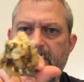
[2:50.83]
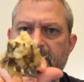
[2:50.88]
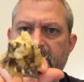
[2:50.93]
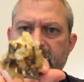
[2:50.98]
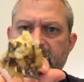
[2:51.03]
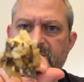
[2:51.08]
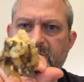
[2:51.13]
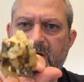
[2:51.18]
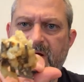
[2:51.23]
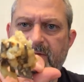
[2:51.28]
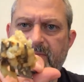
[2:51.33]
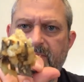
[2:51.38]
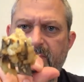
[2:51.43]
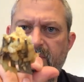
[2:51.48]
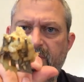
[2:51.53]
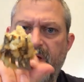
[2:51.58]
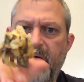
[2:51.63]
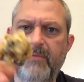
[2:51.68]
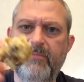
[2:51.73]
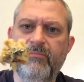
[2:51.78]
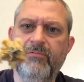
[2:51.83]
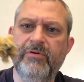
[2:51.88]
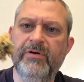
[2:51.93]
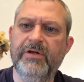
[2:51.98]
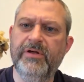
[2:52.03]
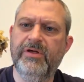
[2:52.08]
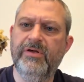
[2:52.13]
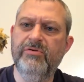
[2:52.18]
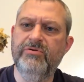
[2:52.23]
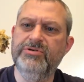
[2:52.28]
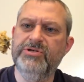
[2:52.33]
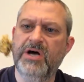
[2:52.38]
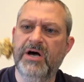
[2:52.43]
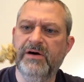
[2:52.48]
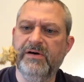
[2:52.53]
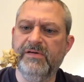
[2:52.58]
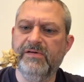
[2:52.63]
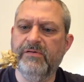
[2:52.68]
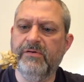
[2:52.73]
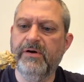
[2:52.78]
but there's not, they're not real huge
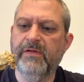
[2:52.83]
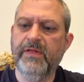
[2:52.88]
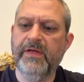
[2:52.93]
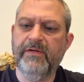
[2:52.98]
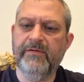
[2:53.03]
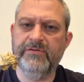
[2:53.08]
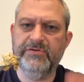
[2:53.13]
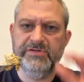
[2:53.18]
hunks or anything.